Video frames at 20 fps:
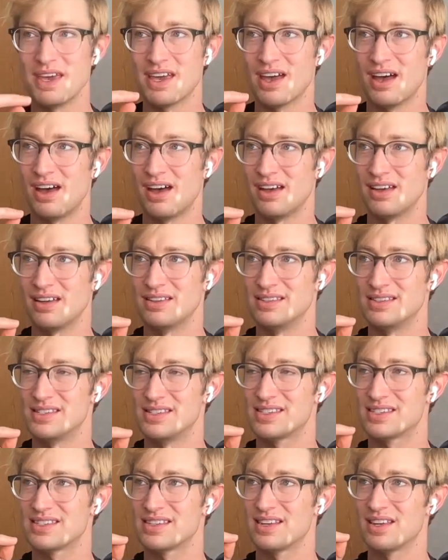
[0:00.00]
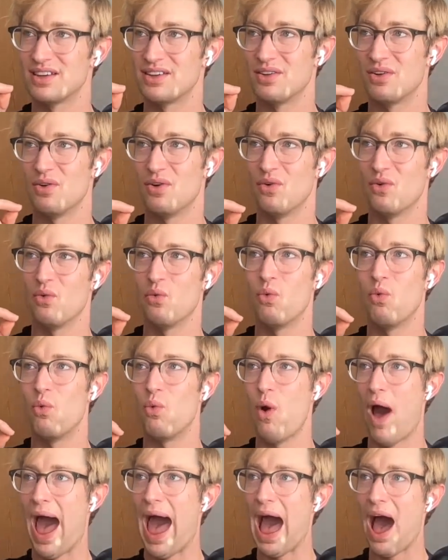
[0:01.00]
because
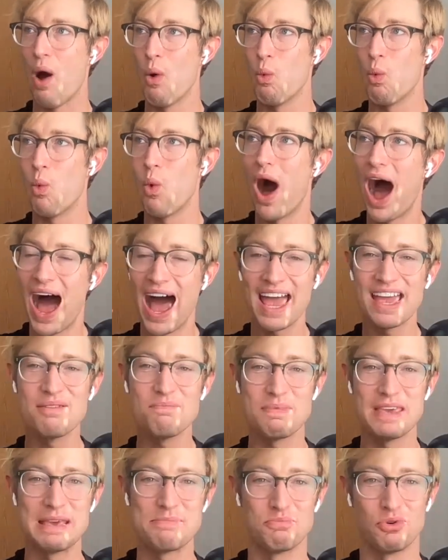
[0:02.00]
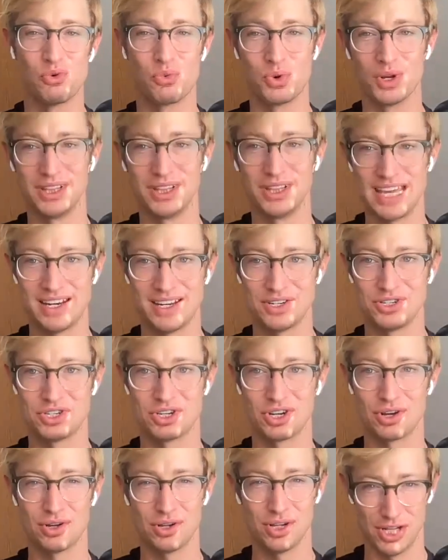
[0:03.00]
how, why people related
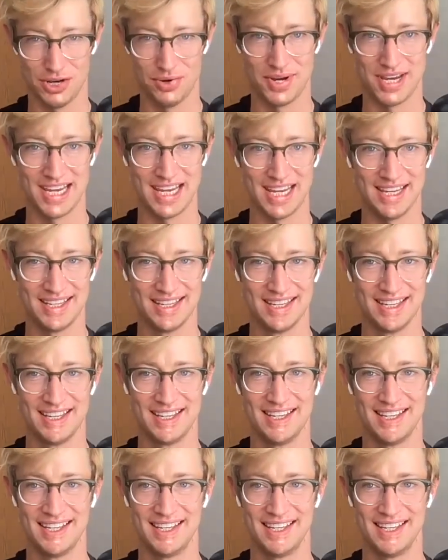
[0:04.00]
to Khloe mm-hmm.